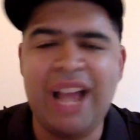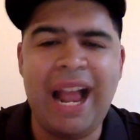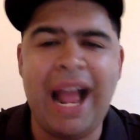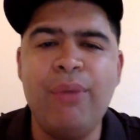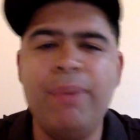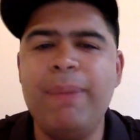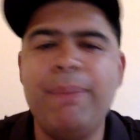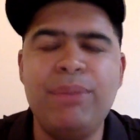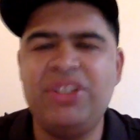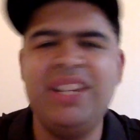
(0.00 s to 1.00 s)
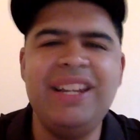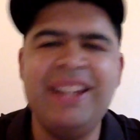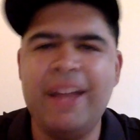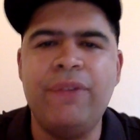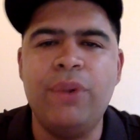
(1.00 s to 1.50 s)
I remember
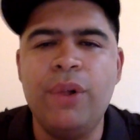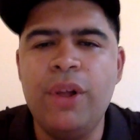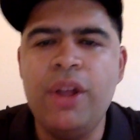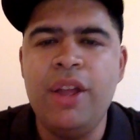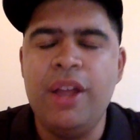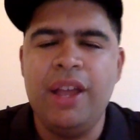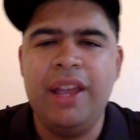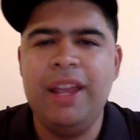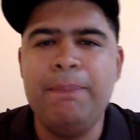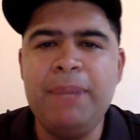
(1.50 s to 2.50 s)
seeing Neville in